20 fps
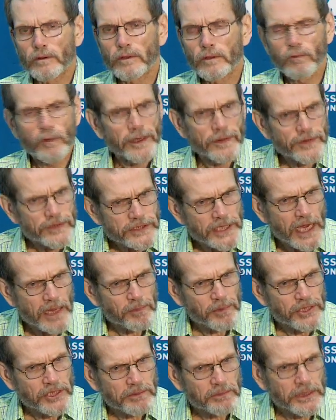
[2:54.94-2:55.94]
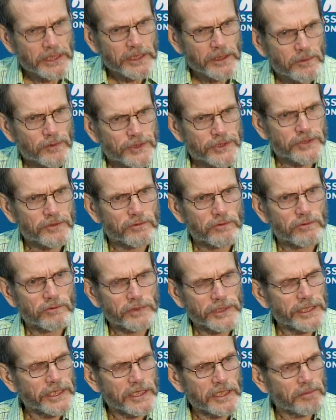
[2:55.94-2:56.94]
The way this happened to me was
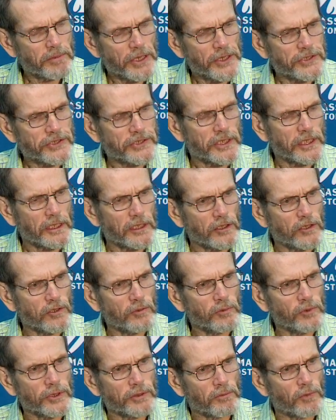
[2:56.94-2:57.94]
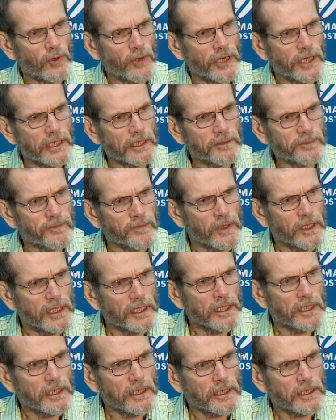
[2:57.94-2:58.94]
reading the Boston Globe one morning
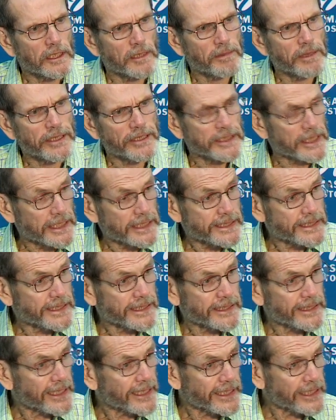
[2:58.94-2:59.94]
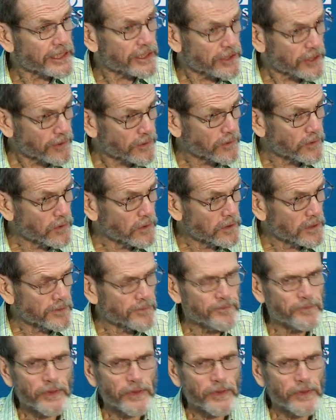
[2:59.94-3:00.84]
in about 1992,